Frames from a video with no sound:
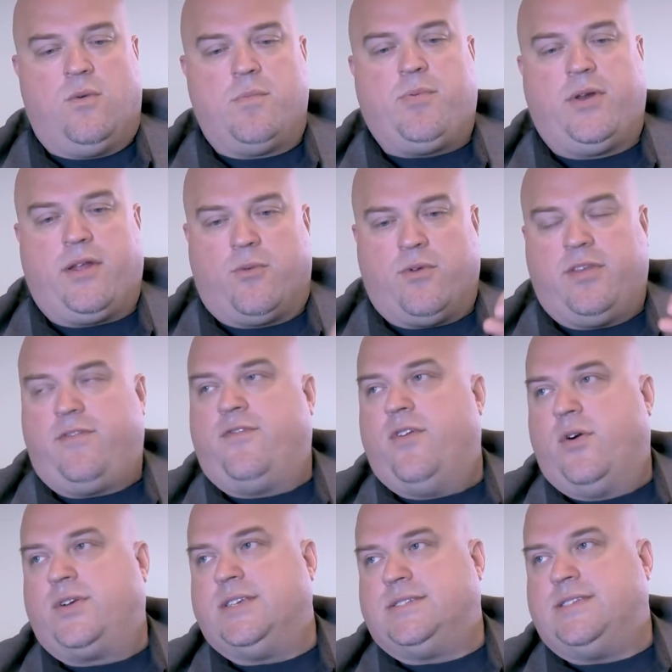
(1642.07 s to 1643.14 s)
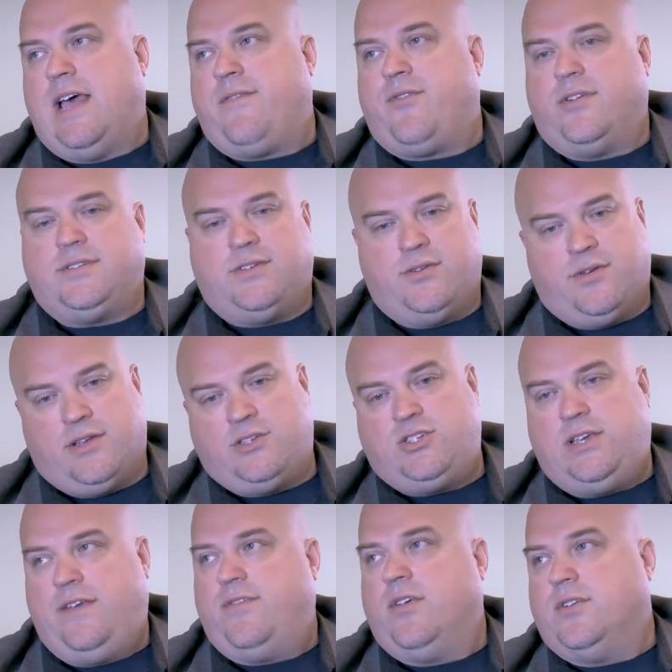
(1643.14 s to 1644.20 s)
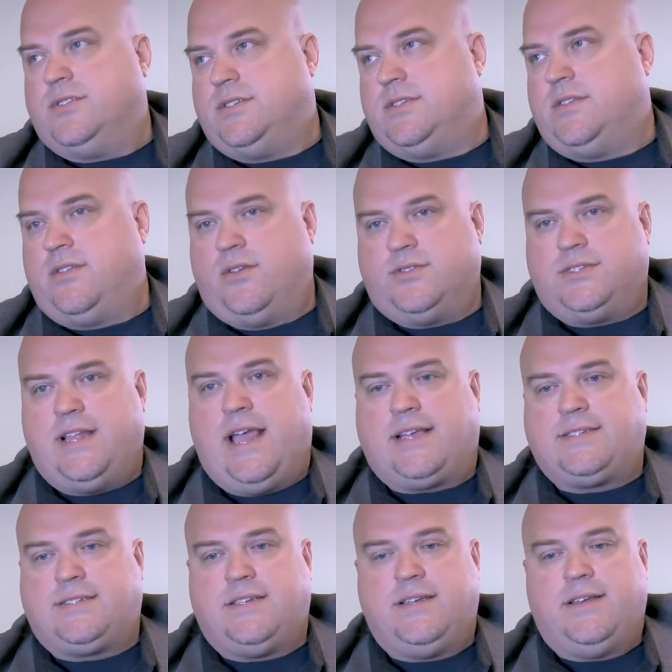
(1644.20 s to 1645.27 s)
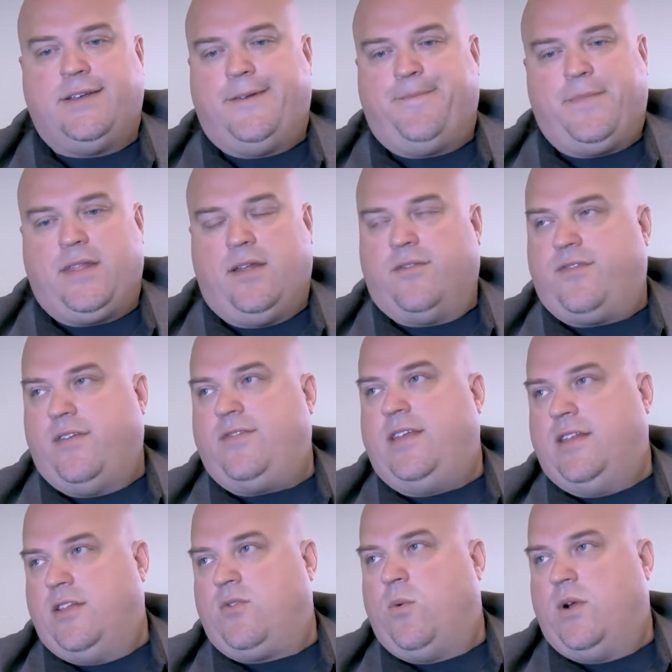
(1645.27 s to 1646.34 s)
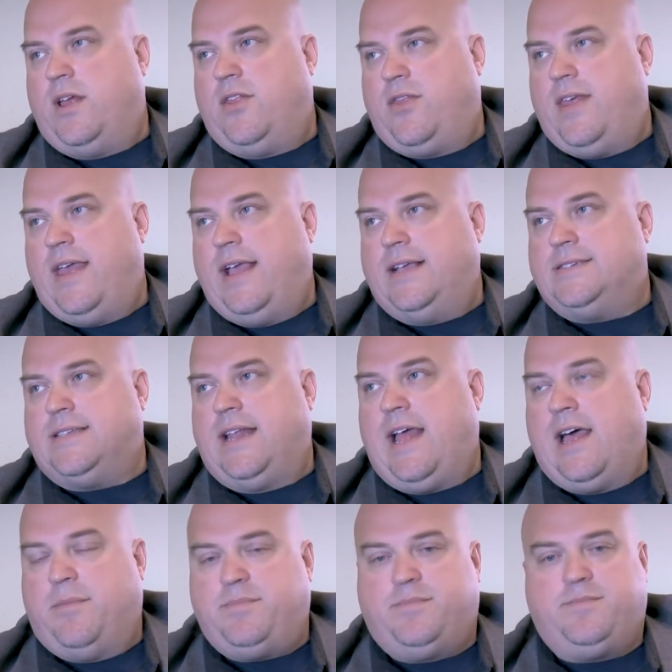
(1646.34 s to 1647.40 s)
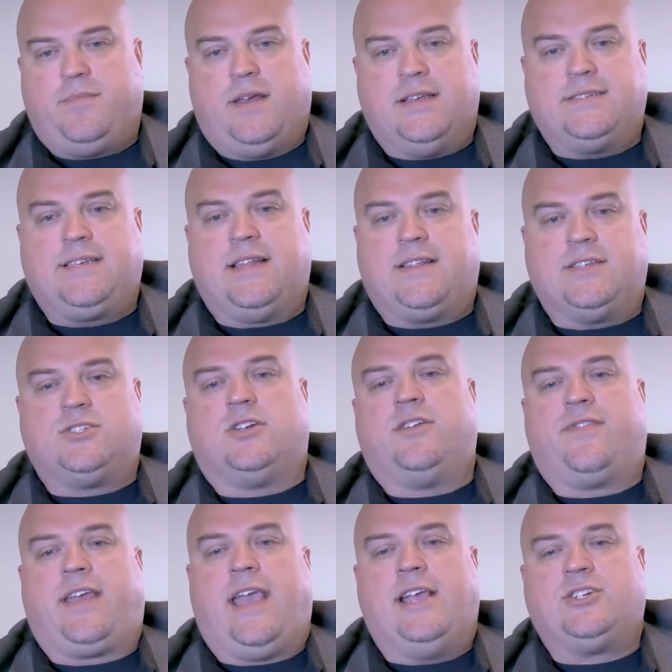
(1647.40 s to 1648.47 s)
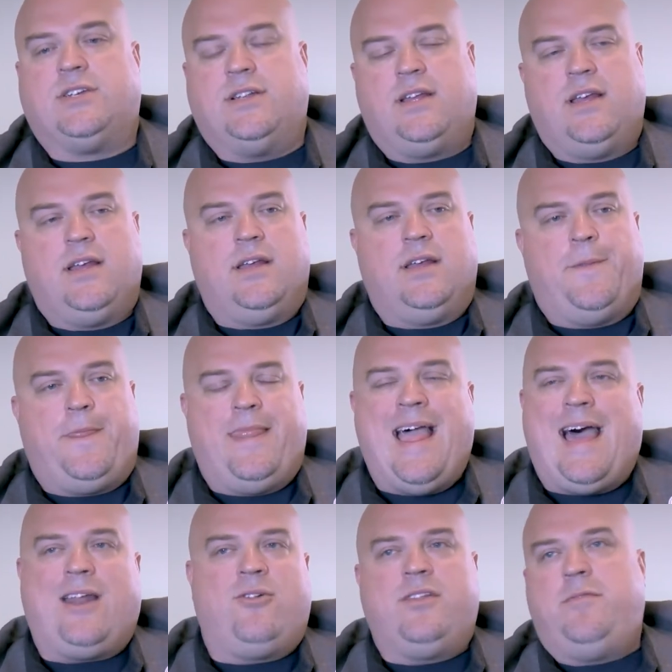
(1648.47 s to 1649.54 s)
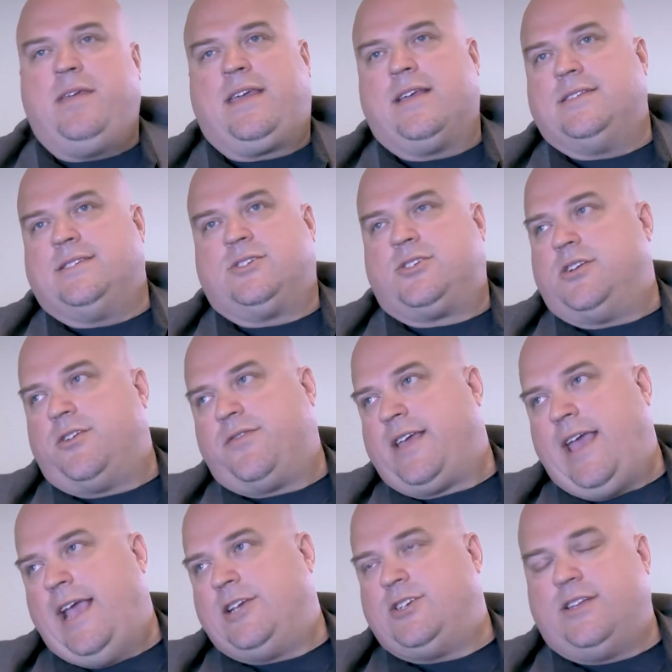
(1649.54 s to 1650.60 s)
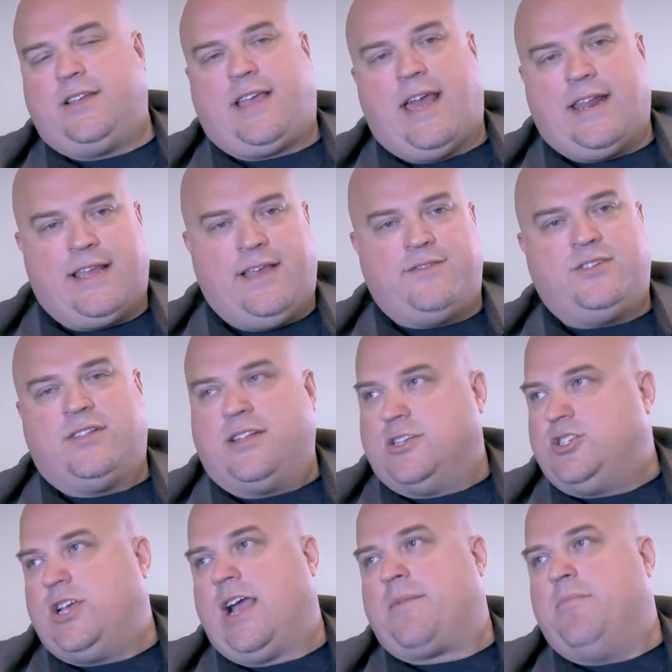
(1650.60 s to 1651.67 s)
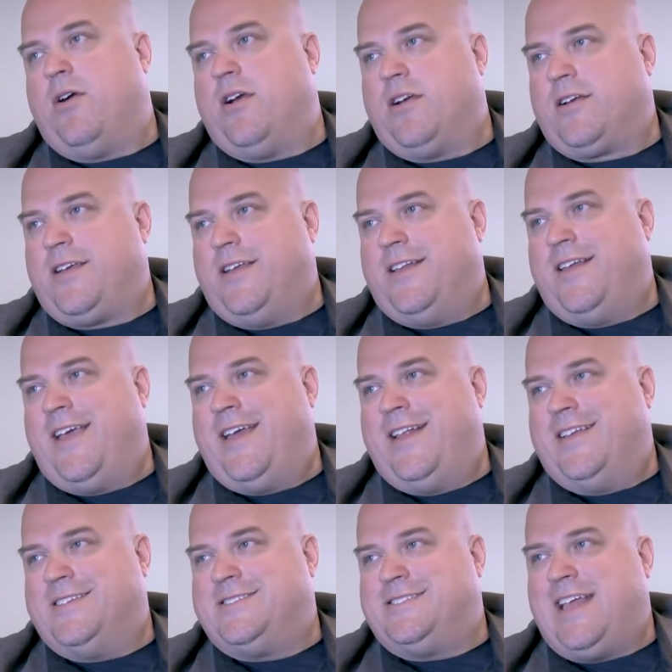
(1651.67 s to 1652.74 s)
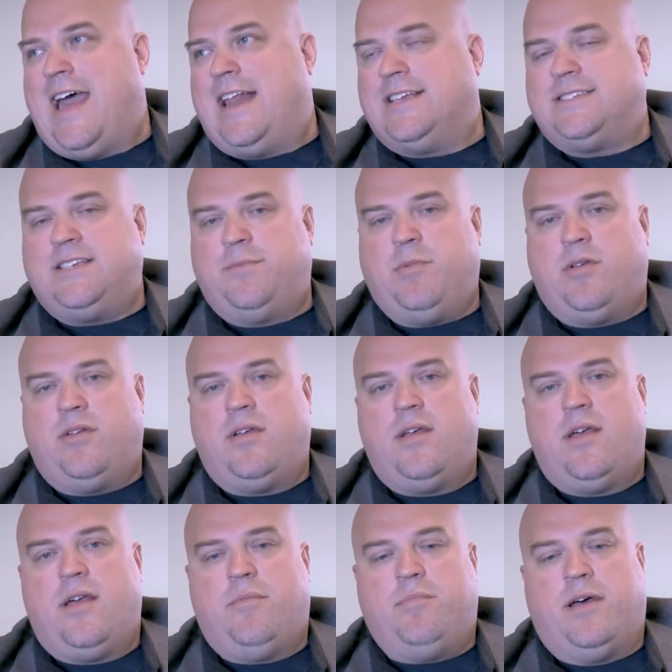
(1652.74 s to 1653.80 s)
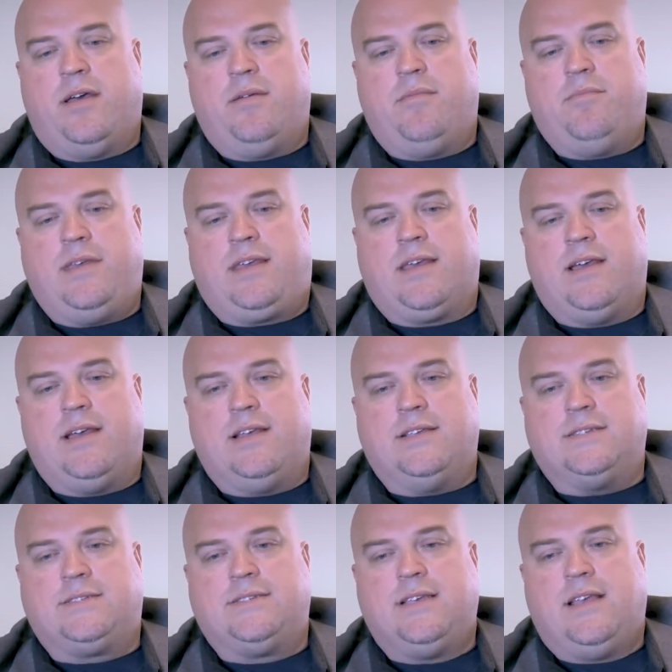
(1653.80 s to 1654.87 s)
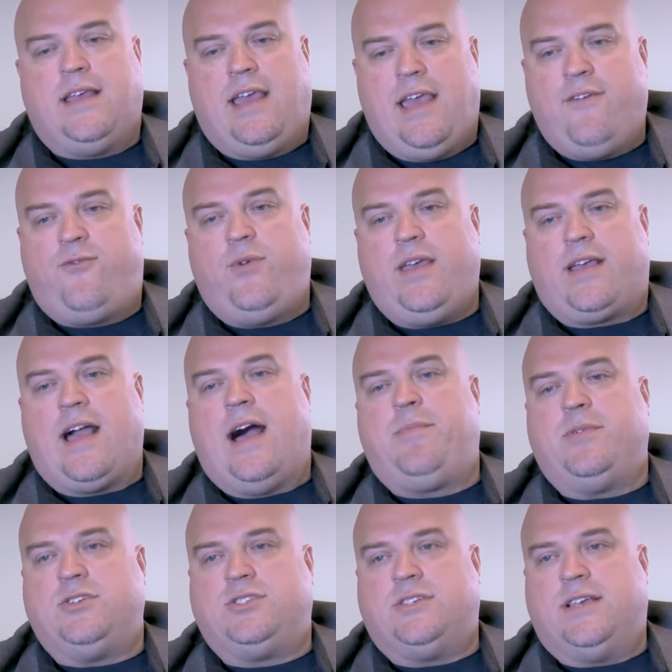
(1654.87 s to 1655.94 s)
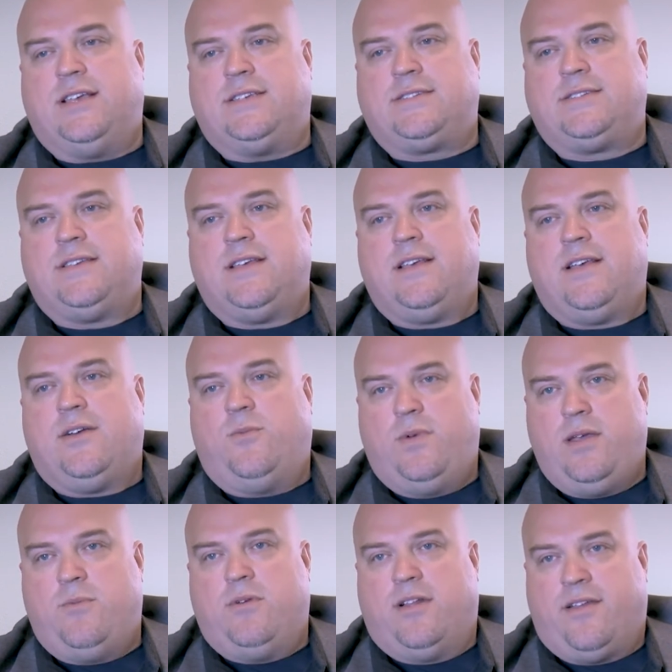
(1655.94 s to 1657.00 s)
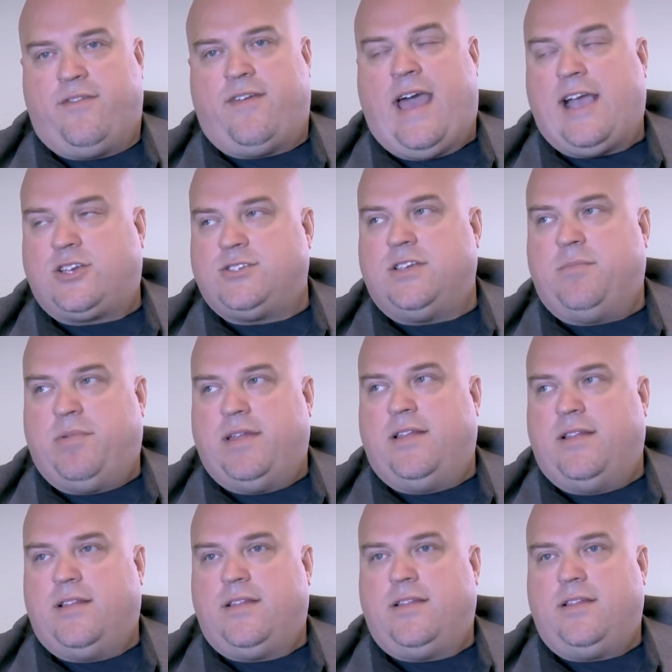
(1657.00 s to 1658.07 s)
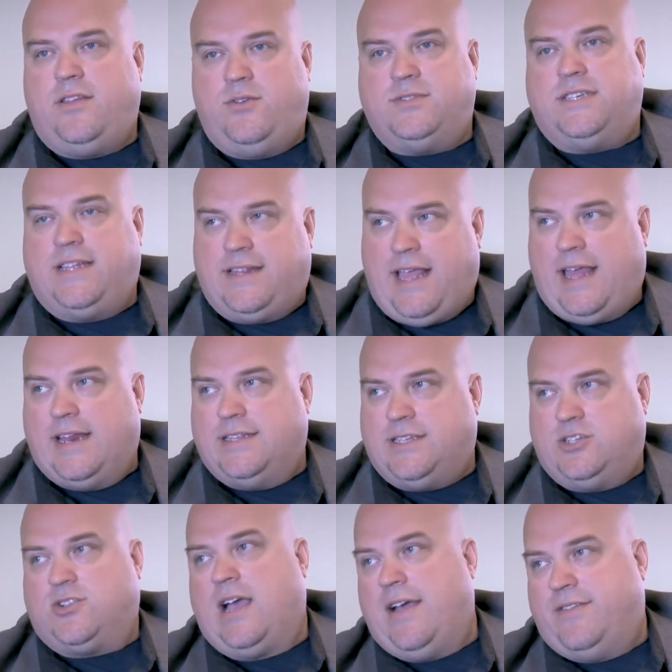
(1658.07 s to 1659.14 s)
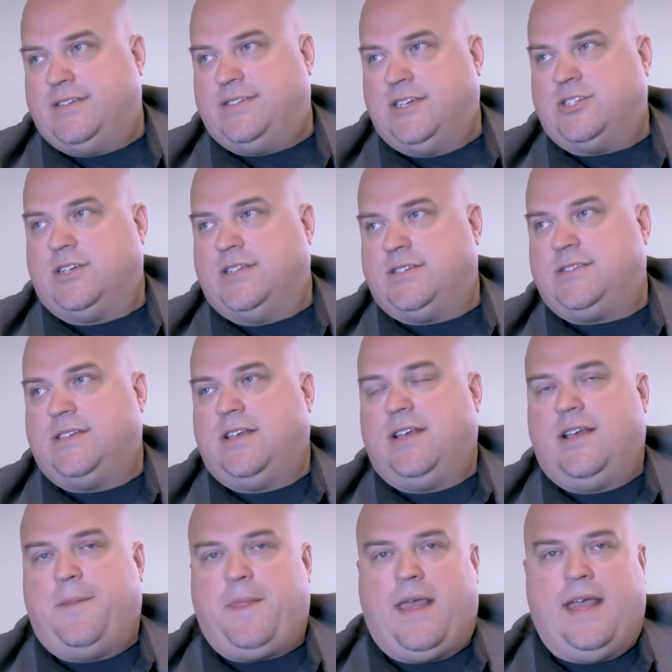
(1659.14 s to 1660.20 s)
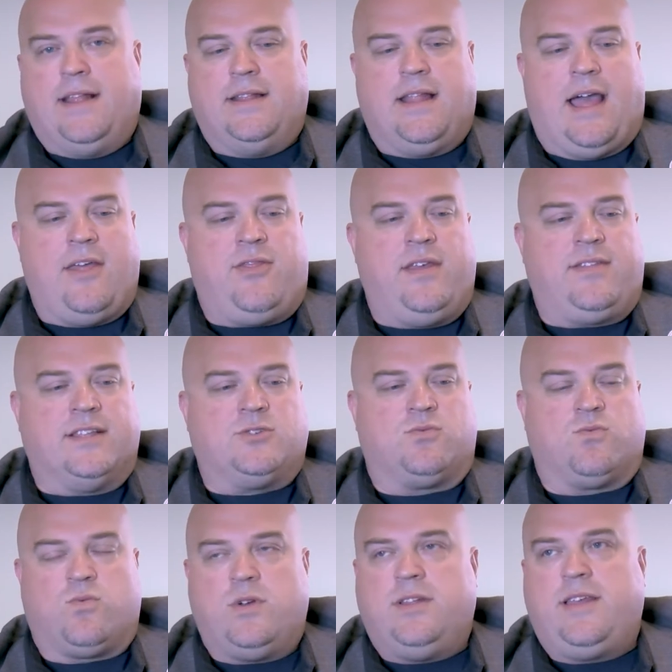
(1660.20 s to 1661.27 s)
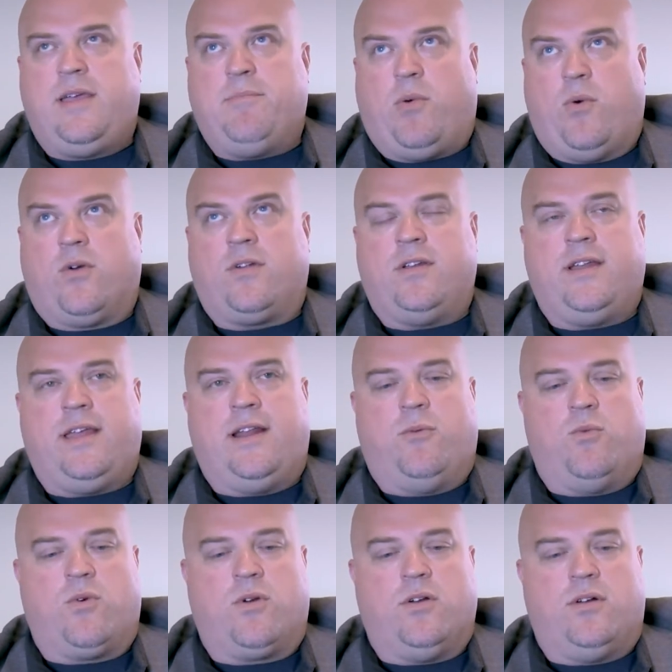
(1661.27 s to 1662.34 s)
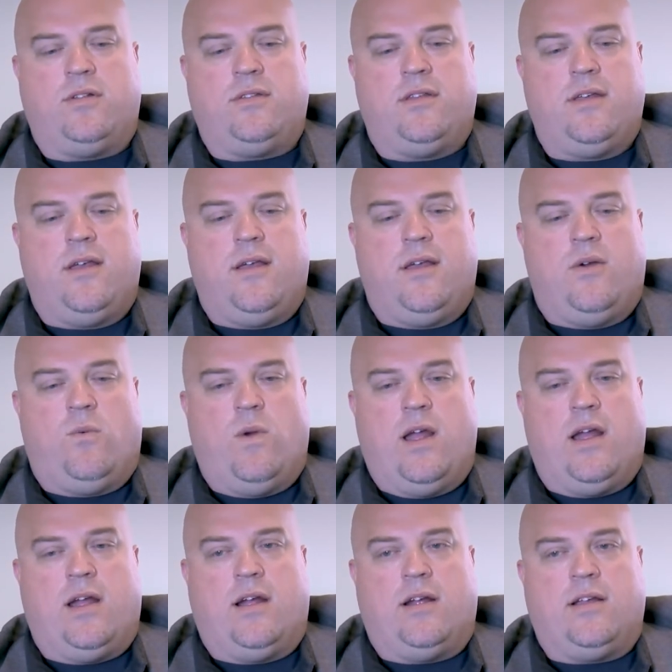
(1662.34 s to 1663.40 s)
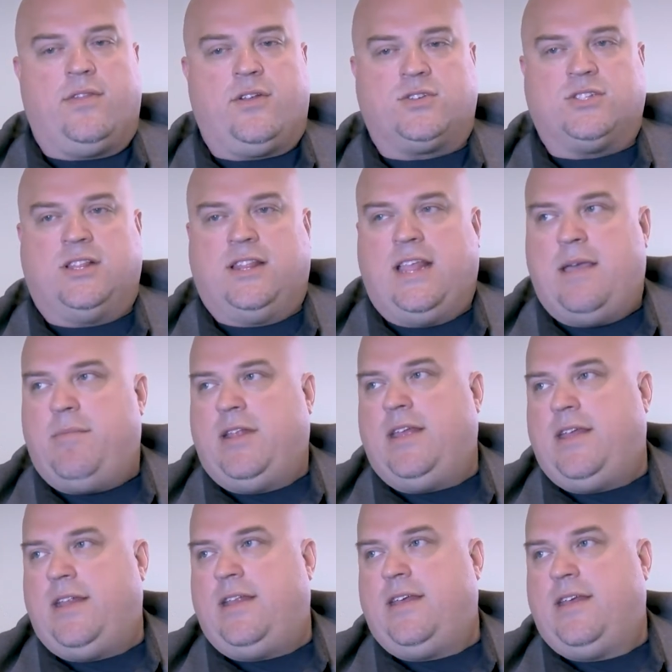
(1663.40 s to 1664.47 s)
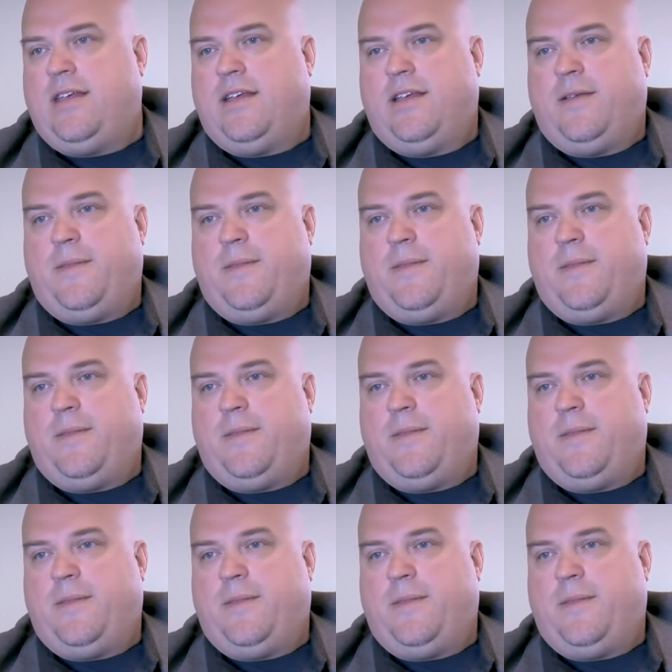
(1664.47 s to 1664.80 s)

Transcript: we're putting a really focused effort to achieve those, those next you know 15 to 20 things that help us get the certification not only because the certification kind of gives you a little check mark and, and, a status symbol but because if we accomplish this we will have actually been using data to drive decisions and i think that's really important in a world where there's limited